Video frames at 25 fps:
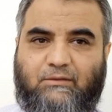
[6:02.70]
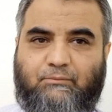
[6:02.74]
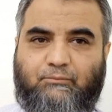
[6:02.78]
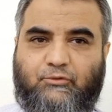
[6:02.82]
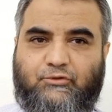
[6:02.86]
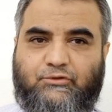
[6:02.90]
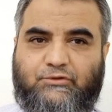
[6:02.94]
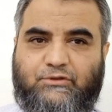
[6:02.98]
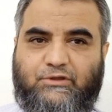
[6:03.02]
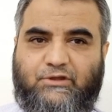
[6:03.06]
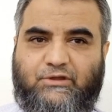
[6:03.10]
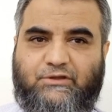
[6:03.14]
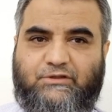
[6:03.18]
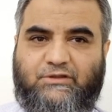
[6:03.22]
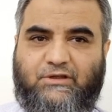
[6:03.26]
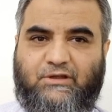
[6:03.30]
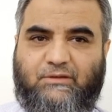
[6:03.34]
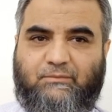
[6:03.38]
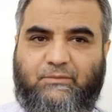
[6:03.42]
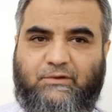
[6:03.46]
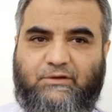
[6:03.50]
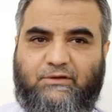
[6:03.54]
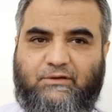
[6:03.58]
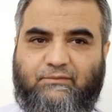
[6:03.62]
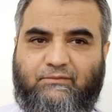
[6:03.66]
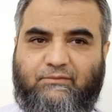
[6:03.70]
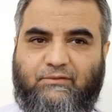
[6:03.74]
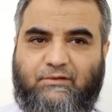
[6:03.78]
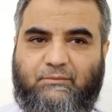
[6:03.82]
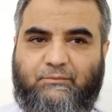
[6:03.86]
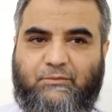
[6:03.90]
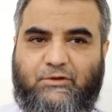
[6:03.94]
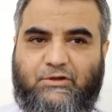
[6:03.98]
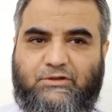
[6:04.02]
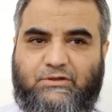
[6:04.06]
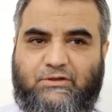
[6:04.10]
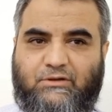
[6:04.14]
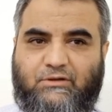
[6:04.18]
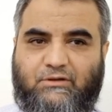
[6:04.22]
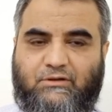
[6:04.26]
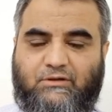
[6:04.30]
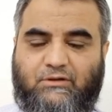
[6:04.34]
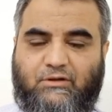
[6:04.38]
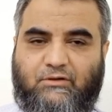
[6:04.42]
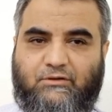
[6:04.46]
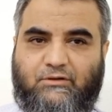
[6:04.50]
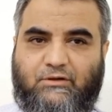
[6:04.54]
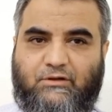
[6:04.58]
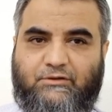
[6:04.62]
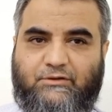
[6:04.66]
posterior segment inflammation
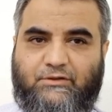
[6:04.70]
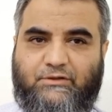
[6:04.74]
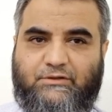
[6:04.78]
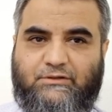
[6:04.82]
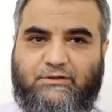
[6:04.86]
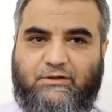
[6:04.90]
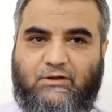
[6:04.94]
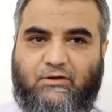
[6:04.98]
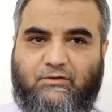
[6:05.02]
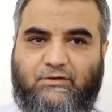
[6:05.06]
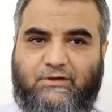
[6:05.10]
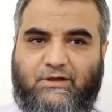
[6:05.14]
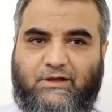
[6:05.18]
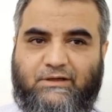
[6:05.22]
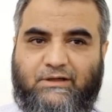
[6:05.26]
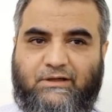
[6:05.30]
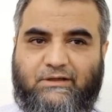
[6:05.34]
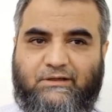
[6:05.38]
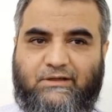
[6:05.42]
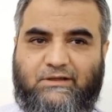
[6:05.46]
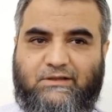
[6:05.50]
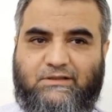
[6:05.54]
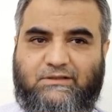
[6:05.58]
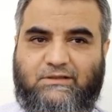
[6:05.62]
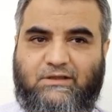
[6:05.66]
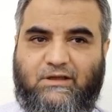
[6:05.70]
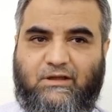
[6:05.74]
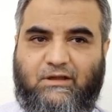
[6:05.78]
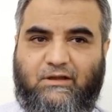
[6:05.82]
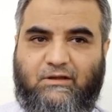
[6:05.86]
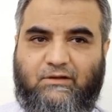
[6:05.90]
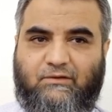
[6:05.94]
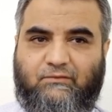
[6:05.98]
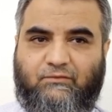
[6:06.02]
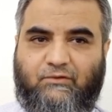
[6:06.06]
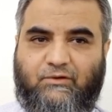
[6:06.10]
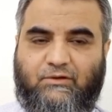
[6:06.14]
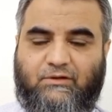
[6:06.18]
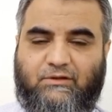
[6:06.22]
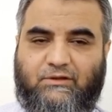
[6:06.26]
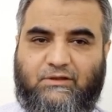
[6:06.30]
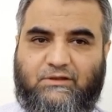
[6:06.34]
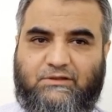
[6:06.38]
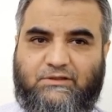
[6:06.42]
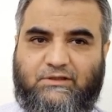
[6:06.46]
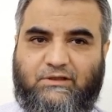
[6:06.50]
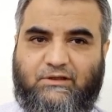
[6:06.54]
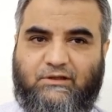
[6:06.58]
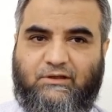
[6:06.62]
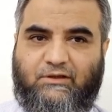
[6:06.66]
on ultrasound, any T sign for the
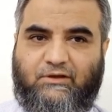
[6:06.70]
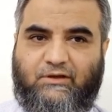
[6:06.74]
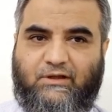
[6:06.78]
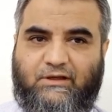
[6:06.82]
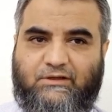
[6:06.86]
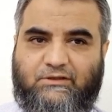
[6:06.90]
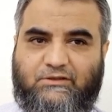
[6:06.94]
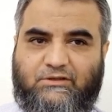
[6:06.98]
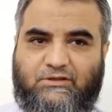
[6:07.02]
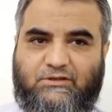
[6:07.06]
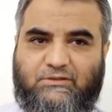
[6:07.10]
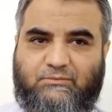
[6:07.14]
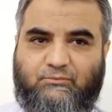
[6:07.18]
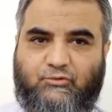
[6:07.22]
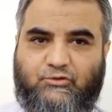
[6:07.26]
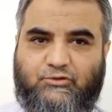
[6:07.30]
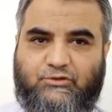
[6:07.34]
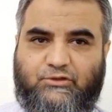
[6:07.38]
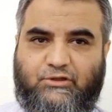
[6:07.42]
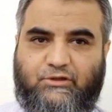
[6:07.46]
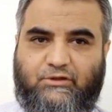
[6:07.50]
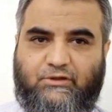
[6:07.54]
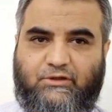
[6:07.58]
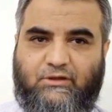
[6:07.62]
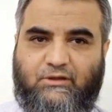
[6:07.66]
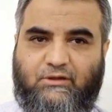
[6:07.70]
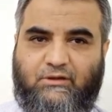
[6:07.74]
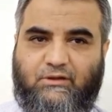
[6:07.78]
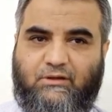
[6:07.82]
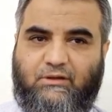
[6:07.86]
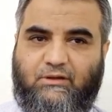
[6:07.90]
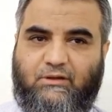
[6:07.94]
scleritis posterior.